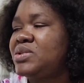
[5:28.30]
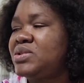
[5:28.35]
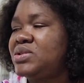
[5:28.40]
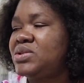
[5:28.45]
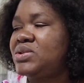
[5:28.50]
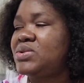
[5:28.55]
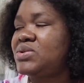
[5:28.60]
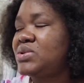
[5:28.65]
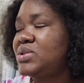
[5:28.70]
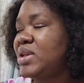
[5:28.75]

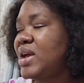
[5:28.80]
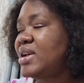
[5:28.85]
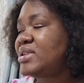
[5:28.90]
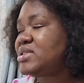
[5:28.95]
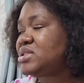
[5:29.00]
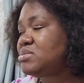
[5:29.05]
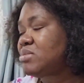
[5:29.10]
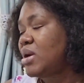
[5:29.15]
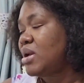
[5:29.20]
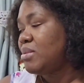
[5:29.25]
So
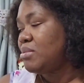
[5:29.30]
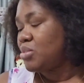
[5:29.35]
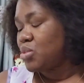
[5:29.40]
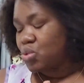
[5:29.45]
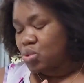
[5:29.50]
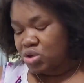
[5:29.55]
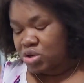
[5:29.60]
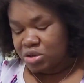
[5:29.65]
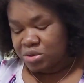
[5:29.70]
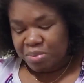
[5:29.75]
that's my
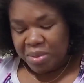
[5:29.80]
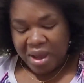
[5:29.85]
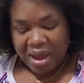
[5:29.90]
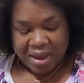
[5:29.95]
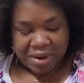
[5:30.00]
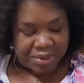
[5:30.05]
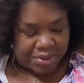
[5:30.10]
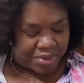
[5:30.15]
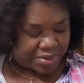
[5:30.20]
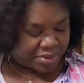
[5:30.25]
moosh
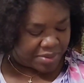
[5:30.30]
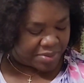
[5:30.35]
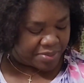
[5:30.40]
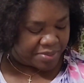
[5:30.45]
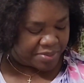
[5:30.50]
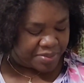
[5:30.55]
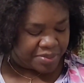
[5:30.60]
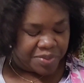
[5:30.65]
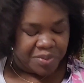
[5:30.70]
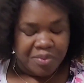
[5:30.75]
pattern,
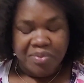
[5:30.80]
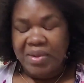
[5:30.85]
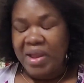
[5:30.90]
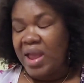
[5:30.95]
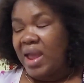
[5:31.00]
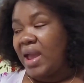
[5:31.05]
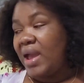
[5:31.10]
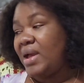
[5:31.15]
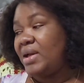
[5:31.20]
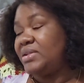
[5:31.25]

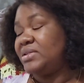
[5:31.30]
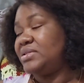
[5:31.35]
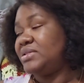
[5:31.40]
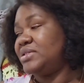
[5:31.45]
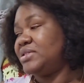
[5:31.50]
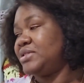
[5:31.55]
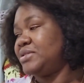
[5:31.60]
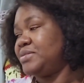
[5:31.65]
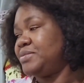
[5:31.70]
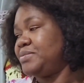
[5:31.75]
and